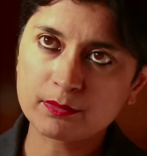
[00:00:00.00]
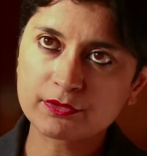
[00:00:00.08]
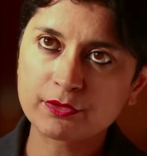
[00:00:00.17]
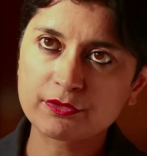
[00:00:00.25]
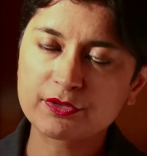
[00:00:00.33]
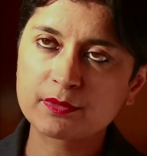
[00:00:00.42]
I will
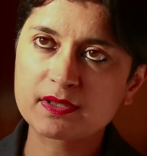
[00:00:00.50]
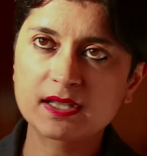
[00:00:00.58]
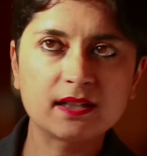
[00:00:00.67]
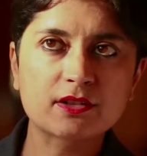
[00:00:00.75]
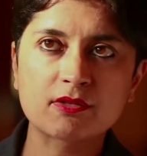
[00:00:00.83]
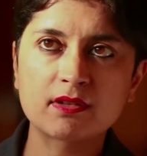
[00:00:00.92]
talk to a
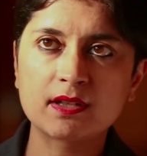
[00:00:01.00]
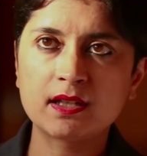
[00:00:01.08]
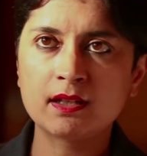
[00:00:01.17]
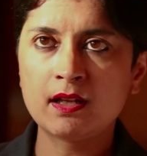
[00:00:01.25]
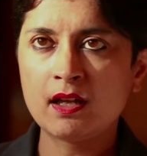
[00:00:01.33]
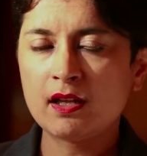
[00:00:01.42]
teacher in
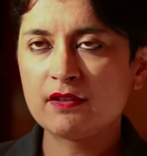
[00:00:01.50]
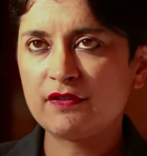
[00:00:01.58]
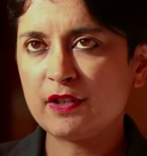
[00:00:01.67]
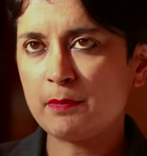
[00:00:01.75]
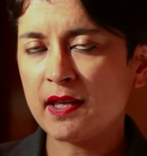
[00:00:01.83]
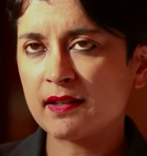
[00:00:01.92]
the
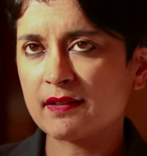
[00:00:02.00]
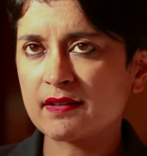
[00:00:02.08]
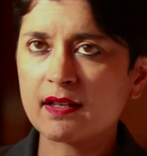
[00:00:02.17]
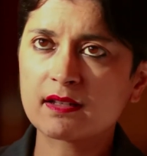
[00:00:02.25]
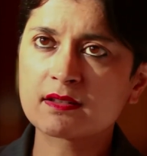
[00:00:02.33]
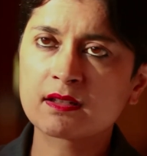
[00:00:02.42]
fee-paying
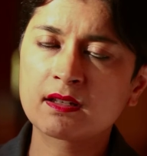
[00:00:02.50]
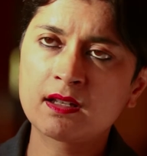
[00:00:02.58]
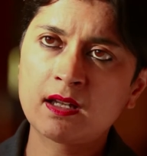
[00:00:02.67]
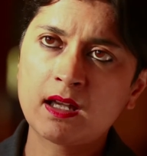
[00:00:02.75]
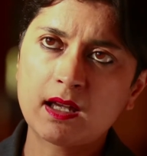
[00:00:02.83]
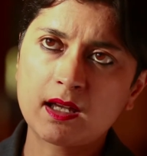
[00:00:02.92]
sector
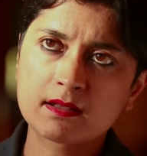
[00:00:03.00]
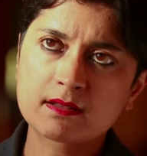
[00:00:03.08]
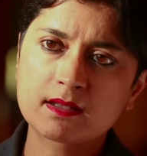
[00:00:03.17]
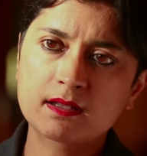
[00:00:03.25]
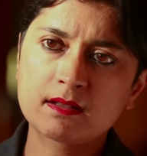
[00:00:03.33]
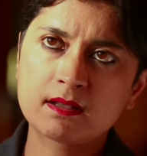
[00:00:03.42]

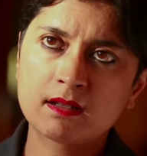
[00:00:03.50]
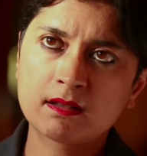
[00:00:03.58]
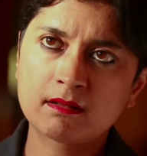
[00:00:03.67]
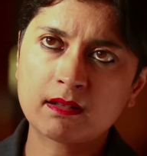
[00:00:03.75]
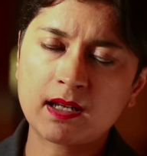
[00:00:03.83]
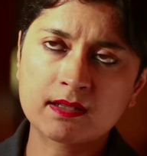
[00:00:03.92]
and in
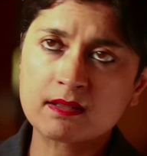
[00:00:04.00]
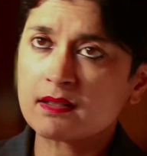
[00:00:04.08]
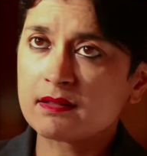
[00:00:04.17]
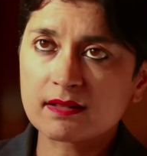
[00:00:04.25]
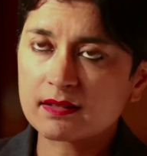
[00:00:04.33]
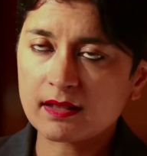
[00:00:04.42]
the, and
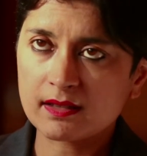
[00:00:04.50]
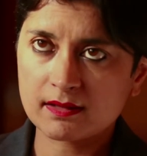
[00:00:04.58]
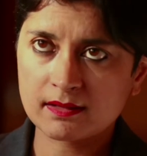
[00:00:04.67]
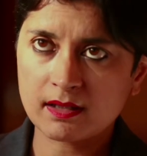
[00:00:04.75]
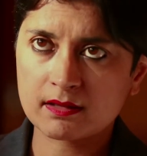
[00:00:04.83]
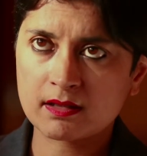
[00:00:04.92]
in the state
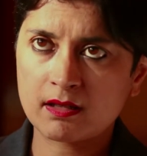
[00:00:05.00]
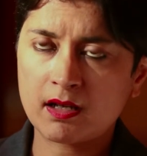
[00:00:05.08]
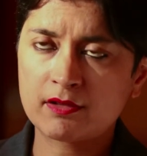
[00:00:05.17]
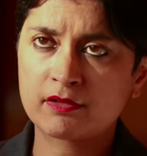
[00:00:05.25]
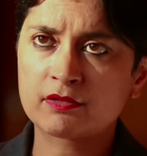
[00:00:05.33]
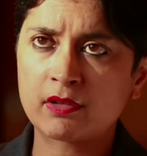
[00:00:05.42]
sector.
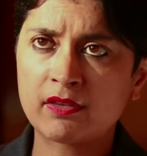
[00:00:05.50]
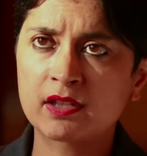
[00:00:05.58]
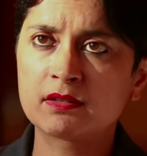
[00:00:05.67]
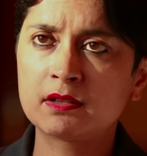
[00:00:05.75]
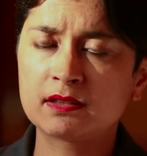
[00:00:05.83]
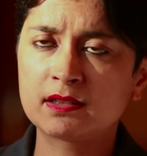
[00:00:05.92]
I, I
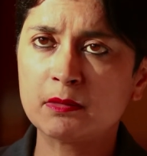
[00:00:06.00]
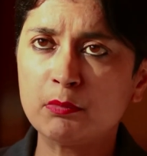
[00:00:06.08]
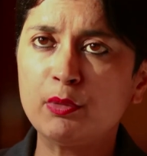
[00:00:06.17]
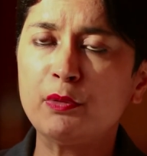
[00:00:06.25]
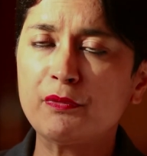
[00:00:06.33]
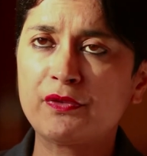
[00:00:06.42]
think the, the
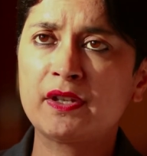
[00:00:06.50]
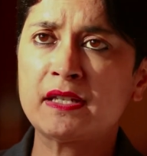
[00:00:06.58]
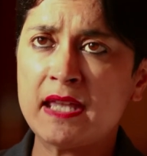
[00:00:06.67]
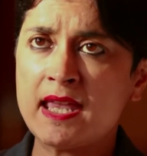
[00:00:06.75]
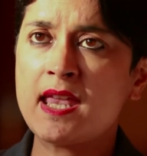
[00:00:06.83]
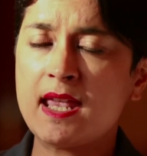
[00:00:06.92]
important thing
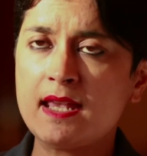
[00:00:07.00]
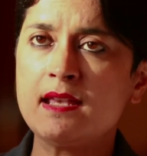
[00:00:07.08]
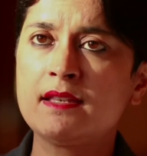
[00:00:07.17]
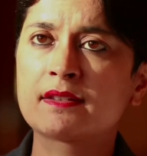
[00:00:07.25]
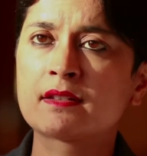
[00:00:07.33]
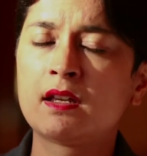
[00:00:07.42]
here
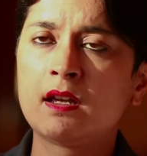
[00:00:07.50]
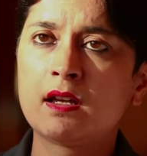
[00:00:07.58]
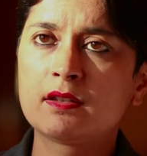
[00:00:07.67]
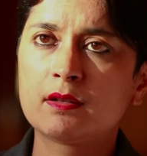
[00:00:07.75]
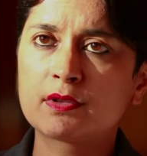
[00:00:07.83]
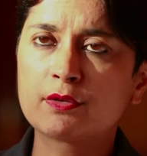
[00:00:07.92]
is
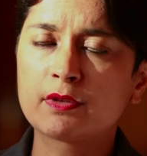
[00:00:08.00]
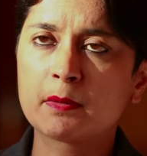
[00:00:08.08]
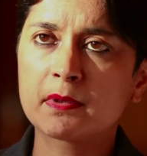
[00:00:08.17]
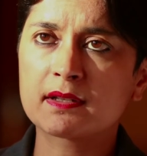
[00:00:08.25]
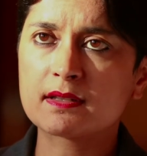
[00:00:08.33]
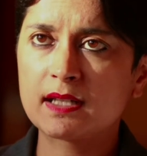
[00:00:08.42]
that we're
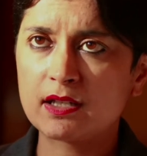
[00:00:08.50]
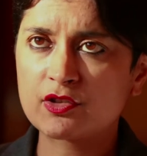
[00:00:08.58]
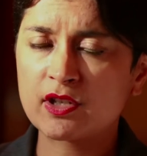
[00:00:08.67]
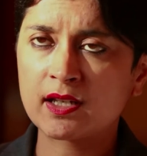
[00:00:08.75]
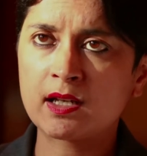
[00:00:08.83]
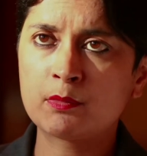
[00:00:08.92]
talking about
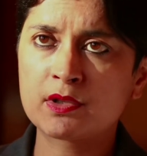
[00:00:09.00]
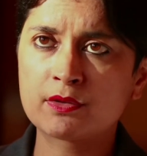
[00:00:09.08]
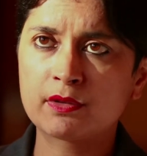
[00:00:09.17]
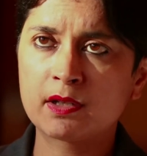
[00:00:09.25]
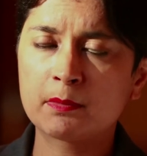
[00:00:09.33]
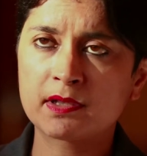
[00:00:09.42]
teaching and we're
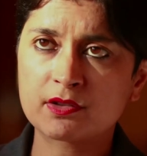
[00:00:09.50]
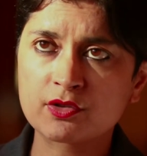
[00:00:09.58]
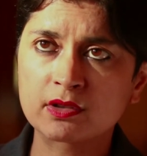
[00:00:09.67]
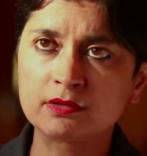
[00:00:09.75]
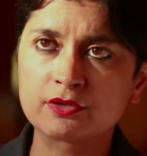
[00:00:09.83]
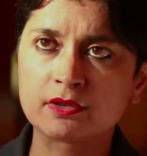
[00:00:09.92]
talking about
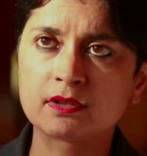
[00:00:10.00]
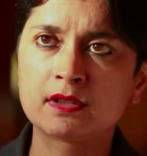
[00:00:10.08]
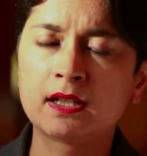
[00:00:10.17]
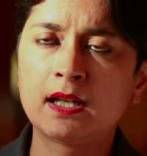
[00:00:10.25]
children